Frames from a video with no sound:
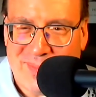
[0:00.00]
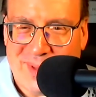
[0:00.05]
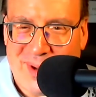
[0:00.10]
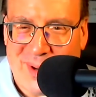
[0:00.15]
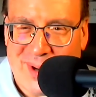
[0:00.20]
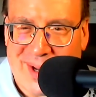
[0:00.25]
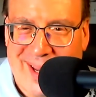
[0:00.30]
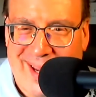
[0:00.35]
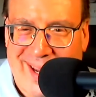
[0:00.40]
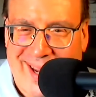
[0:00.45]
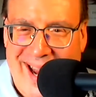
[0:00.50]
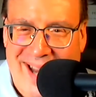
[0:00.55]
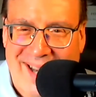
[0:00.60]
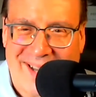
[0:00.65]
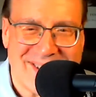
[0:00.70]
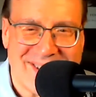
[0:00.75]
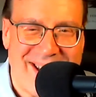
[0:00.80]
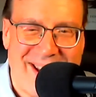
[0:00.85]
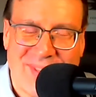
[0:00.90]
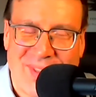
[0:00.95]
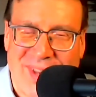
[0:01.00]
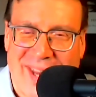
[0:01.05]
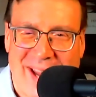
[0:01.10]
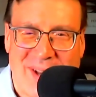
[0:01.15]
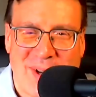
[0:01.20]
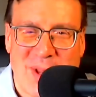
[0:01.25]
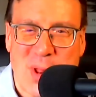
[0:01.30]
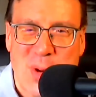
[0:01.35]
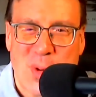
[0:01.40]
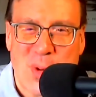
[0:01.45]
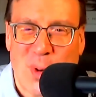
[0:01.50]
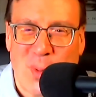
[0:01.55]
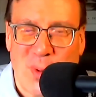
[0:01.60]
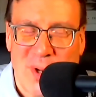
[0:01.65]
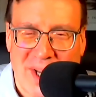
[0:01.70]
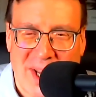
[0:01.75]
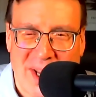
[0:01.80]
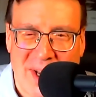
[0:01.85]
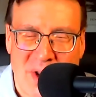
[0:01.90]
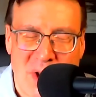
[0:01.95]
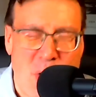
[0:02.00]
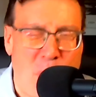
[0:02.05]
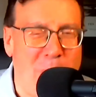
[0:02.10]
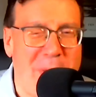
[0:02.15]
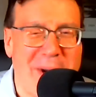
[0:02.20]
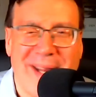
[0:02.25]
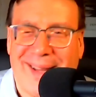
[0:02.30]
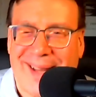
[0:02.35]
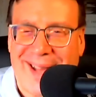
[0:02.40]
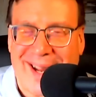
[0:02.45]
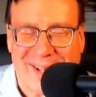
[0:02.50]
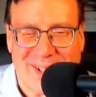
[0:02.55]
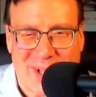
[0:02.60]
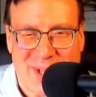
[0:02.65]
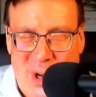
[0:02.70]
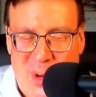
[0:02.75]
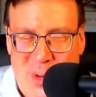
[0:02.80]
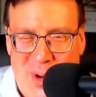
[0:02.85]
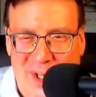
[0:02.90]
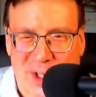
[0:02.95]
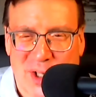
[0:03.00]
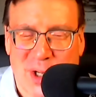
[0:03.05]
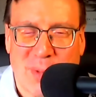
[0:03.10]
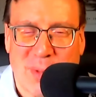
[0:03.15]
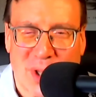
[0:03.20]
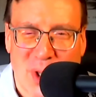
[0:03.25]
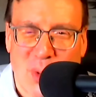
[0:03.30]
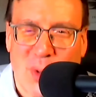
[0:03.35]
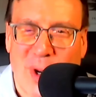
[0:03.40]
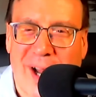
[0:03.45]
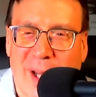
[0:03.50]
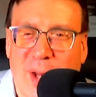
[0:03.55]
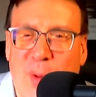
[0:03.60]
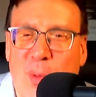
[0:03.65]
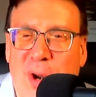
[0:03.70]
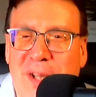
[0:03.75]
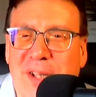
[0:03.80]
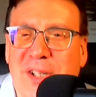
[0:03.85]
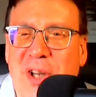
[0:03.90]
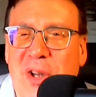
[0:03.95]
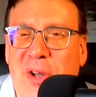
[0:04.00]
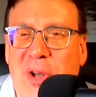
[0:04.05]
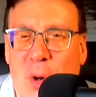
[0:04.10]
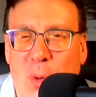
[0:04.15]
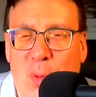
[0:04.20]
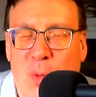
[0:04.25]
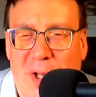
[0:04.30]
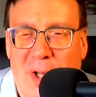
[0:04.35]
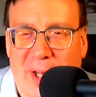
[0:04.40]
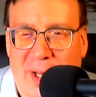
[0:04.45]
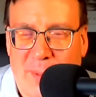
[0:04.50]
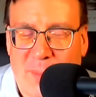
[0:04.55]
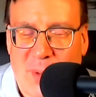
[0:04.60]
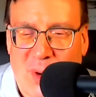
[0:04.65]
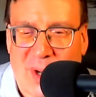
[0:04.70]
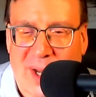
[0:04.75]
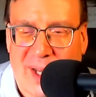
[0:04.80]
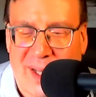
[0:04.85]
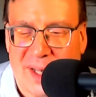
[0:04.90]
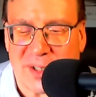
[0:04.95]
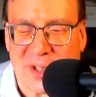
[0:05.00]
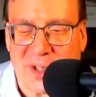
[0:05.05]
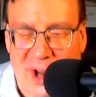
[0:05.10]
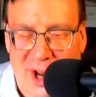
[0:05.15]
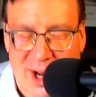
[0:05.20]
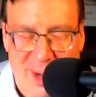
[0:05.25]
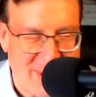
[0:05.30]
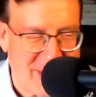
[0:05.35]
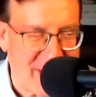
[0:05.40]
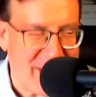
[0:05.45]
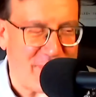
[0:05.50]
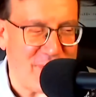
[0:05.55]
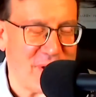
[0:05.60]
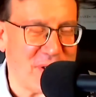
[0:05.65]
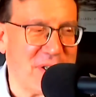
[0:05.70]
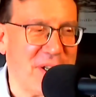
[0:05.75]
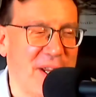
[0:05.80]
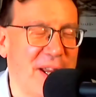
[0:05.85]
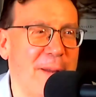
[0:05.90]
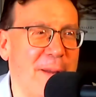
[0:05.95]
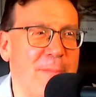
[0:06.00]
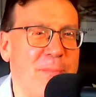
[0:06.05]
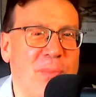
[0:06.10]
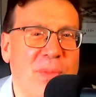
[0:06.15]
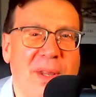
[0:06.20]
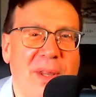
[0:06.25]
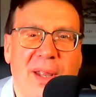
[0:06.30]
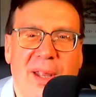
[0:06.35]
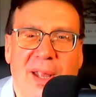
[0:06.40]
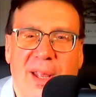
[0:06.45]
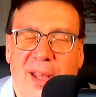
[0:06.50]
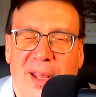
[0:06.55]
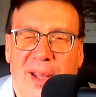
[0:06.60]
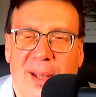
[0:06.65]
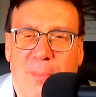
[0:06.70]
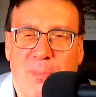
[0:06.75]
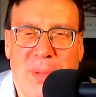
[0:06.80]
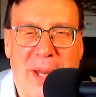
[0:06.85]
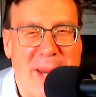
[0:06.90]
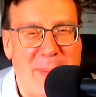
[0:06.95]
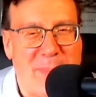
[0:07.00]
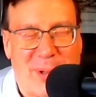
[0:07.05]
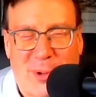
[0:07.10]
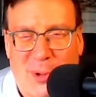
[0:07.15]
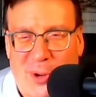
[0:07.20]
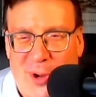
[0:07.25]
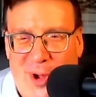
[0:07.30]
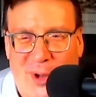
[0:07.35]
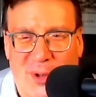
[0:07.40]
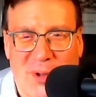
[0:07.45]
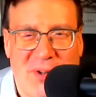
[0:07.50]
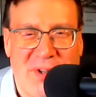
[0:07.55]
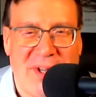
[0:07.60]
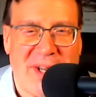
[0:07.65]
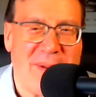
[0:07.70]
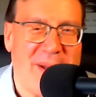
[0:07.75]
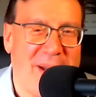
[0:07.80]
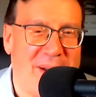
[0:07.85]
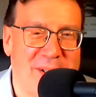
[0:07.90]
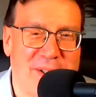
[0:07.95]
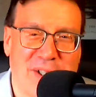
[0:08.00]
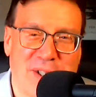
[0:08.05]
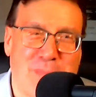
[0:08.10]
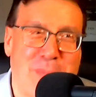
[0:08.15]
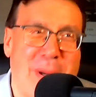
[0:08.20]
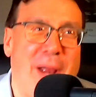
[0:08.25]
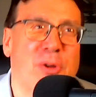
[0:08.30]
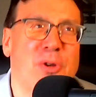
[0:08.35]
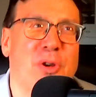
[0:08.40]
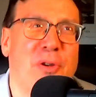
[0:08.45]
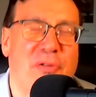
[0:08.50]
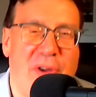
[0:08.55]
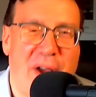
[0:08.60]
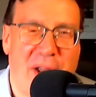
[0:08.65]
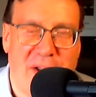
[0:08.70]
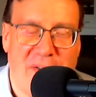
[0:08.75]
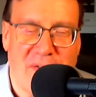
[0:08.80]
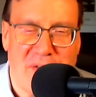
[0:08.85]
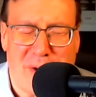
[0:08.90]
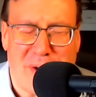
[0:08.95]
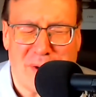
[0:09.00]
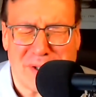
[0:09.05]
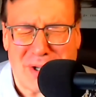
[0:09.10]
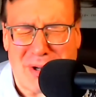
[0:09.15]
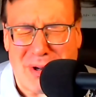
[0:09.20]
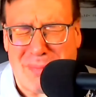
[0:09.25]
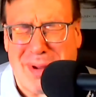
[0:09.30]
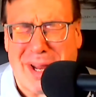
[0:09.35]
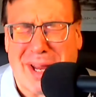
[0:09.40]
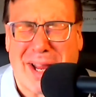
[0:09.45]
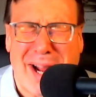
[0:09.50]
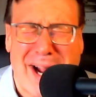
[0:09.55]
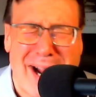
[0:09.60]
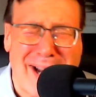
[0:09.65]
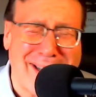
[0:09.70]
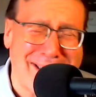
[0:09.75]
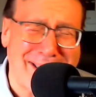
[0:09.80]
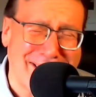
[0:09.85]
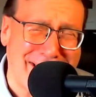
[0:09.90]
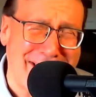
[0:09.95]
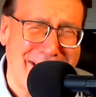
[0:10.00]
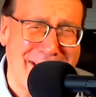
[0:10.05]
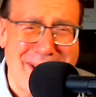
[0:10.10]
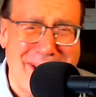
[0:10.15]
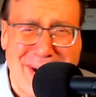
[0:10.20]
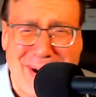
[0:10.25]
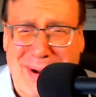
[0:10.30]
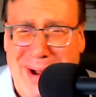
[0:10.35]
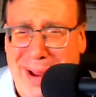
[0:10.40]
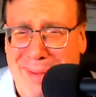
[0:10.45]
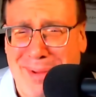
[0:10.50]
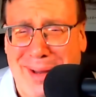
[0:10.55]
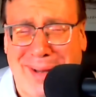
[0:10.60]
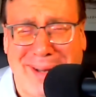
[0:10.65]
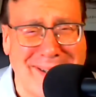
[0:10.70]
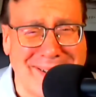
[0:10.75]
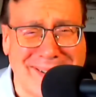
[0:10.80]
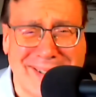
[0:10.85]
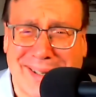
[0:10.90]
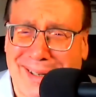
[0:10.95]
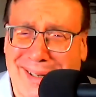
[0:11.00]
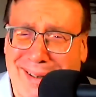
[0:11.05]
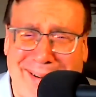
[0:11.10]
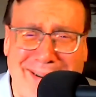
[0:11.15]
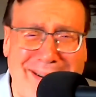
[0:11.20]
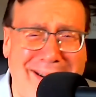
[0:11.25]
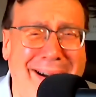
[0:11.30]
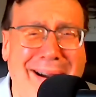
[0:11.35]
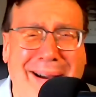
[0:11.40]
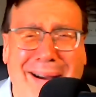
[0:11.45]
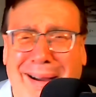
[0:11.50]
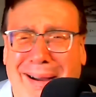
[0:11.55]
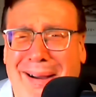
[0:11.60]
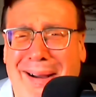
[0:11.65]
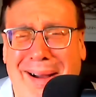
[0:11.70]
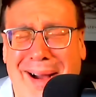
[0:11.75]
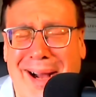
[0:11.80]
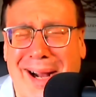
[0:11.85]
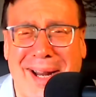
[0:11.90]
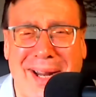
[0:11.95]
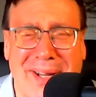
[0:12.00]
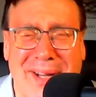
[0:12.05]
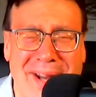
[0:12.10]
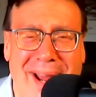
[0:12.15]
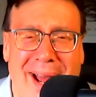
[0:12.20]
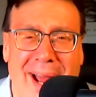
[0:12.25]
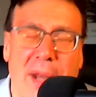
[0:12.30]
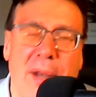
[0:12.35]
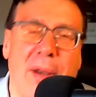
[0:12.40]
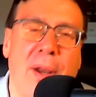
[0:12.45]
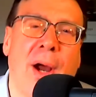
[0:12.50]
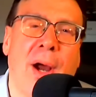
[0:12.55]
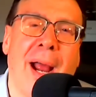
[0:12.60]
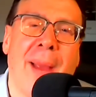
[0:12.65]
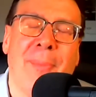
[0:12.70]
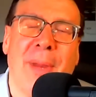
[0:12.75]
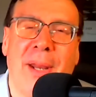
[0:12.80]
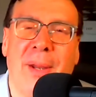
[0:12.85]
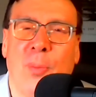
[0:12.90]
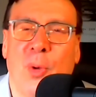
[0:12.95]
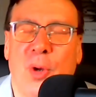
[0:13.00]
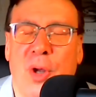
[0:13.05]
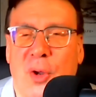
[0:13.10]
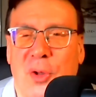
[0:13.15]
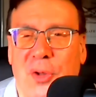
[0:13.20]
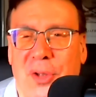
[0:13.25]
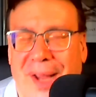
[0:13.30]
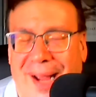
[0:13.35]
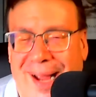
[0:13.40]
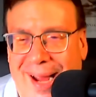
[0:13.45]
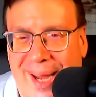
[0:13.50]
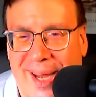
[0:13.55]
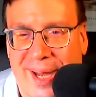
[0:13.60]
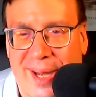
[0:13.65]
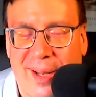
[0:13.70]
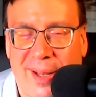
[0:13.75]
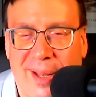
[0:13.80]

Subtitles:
Okay. And it's not the end of the world when you get it. Nobody likes a no answer, but the reality, what is a no really? Okay. Let's talk about that for a second. People are all just petrified of no's. Oh my God, he said no. I mean, I'm going to die. No, I mean, we don't die.